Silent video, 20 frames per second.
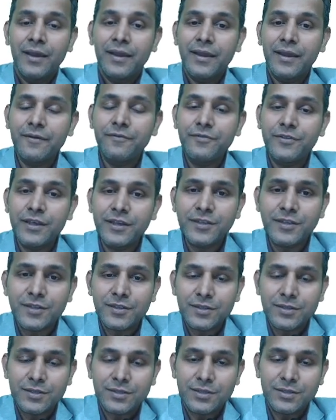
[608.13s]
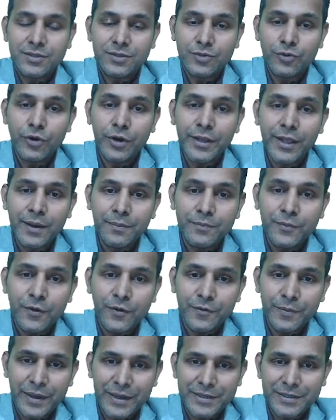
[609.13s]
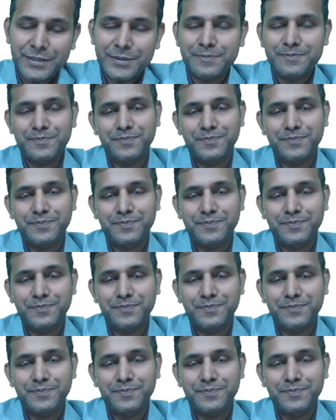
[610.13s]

if this sodium movement